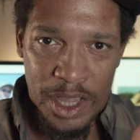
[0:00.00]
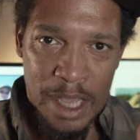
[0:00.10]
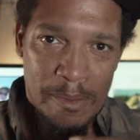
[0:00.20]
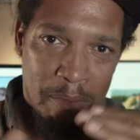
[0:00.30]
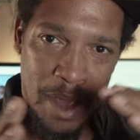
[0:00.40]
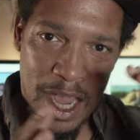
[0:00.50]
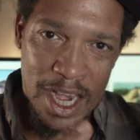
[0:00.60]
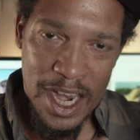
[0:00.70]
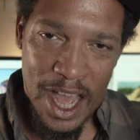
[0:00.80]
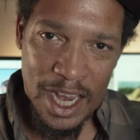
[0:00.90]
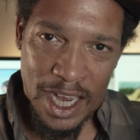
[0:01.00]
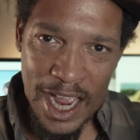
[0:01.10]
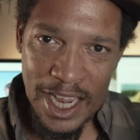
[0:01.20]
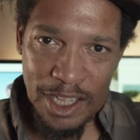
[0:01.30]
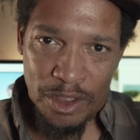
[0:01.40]
They may not
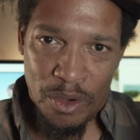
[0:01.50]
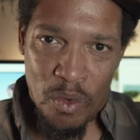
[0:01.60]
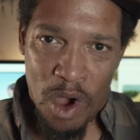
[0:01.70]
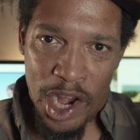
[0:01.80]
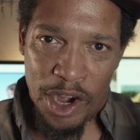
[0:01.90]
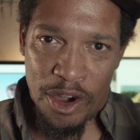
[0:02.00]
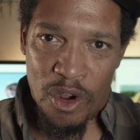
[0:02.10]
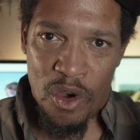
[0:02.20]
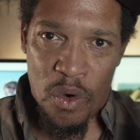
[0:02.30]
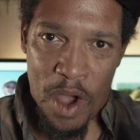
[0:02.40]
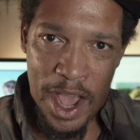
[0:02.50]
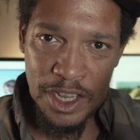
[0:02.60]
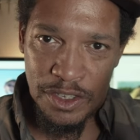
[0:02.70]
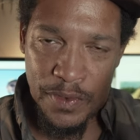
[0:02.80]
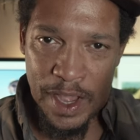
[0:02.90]
like the water quite
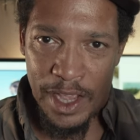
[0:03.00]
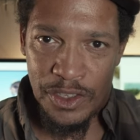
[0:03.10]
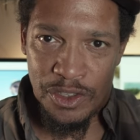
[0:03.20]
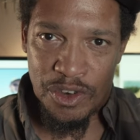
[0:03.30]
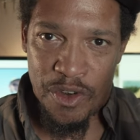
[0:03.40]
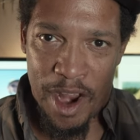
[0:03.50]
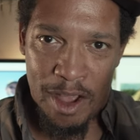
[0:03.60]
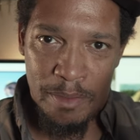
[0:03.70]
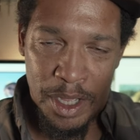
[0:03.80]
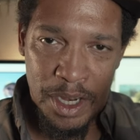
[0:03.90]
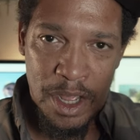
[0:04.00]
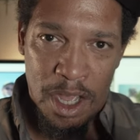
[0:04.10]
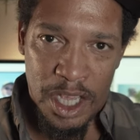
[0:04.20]
as fast as a trout, but